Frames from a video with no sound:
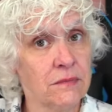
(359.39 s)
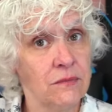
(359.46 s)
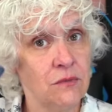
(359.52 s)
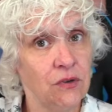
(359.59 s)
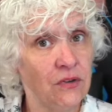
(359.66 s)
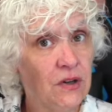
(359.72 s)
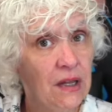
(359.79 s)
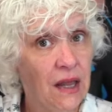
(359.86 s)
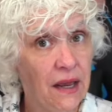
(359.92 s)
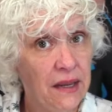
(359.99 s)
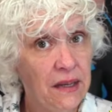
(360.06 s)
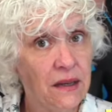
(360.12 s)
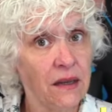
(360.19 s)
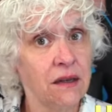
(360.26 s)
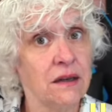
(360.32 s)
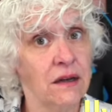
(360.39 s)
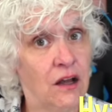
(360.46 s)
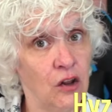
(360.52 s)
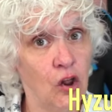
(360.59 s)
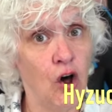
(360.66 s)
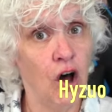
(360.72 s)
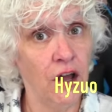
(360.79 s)
which I like
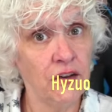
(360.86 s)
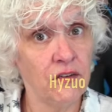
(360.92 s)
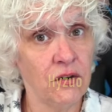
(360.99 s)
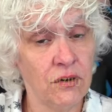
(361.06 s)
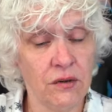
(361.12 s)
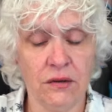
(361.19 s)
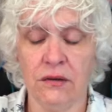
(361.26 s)
a lot,